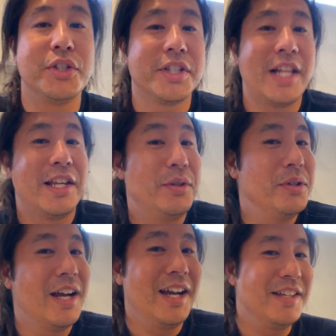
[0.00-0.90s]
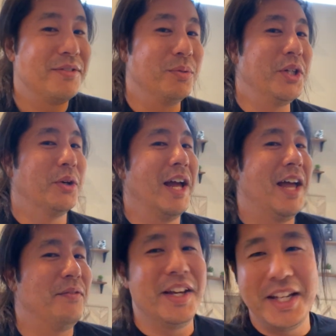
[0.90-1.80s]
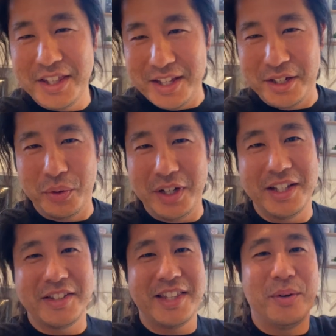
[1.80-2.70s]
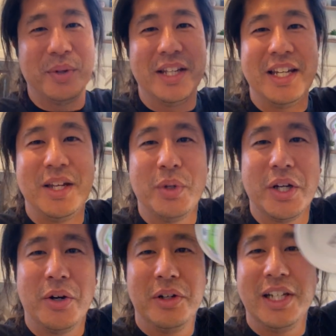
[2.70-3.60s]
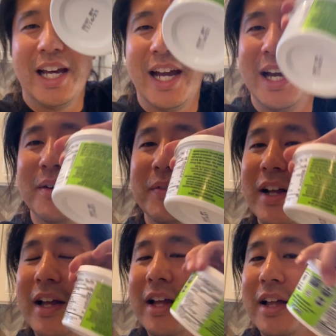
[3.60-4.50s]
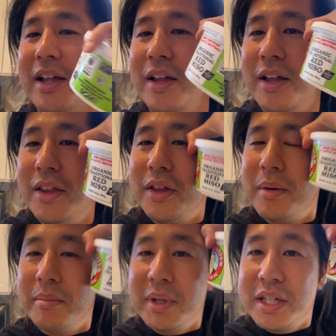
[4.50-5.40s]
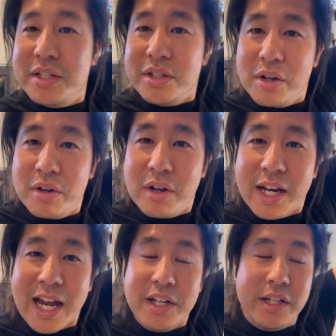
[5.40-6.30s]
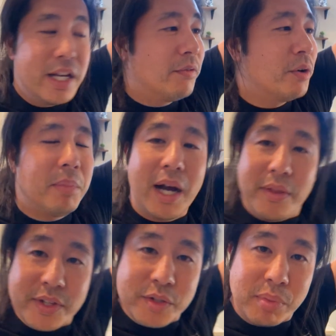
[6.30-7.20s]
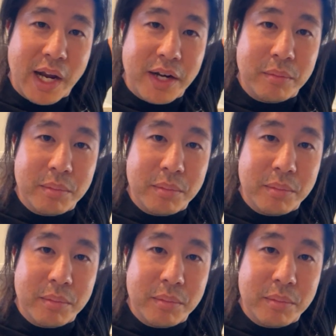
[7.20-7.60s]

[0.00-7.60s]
just like you guys, we don't have any of the ingredients that we need. We only have the miso, and I never bought this brand of